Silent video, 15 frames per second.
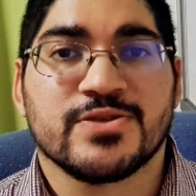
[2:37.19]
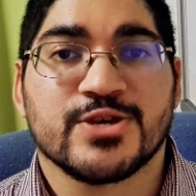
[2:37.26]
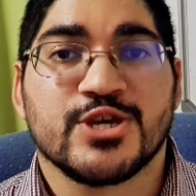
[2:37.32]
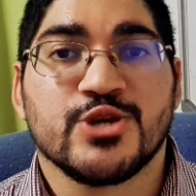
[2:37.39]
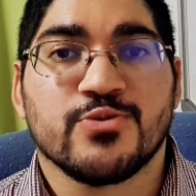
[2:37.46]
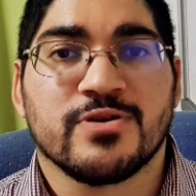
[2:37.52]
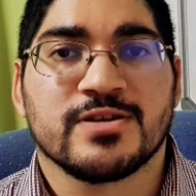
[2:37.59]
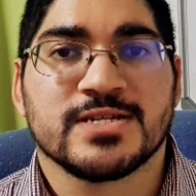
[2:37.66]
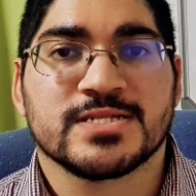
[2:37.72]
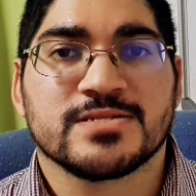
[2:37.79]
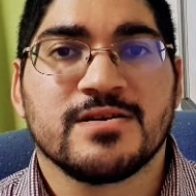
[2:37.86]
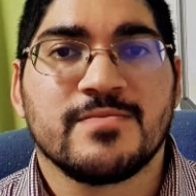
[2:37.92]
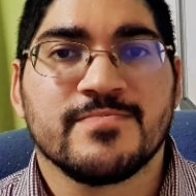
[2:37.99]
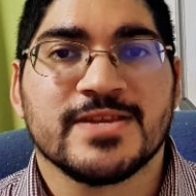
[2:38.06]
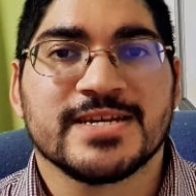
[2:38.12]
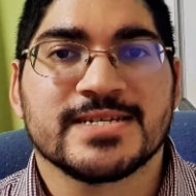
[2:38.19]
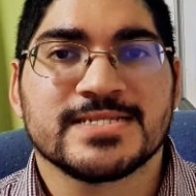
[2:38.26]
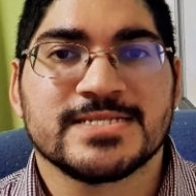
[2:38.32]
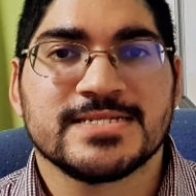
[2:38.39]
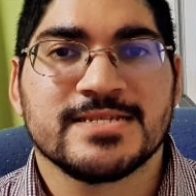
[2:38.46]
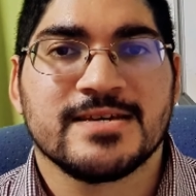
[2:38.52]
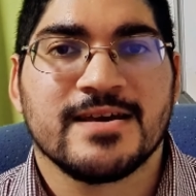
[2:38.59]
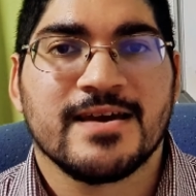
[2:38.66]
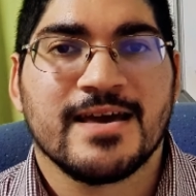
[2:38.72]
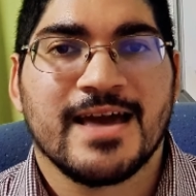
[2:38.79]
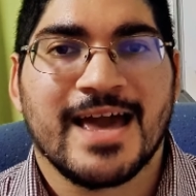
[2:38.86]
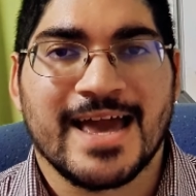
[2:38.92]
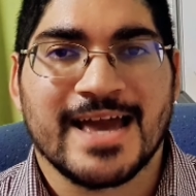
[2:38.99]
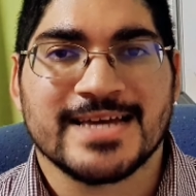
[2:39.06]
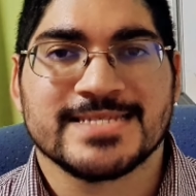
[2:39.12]
to the QRS complex
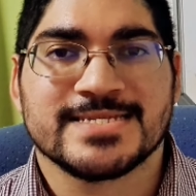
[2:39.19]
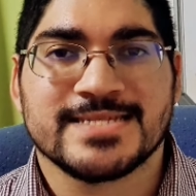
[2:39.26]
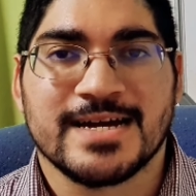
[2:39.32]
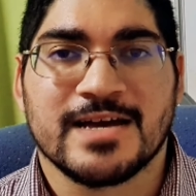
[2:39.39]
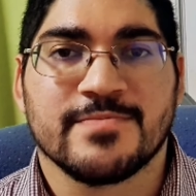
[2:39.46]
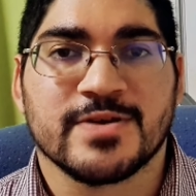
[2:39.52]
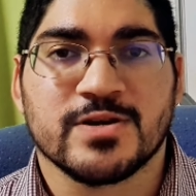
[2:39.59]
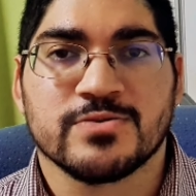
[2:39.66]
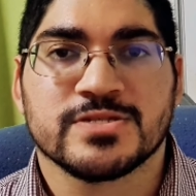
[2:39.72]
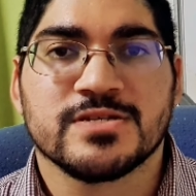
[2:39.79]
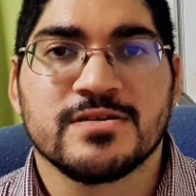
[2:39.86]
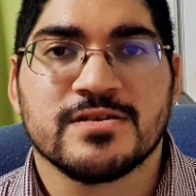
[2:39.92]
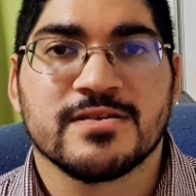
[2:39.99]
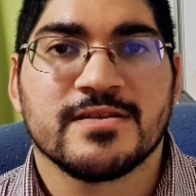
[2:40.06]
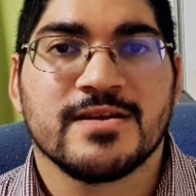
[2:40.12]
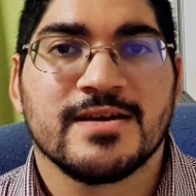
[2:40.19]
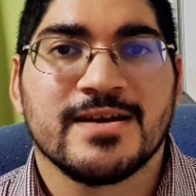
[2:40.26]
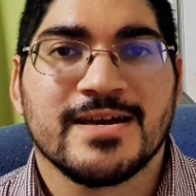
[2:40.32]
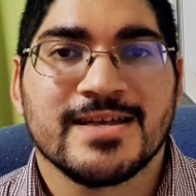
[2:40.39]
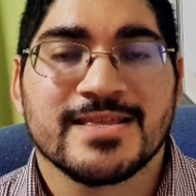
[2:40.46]
as time goes on,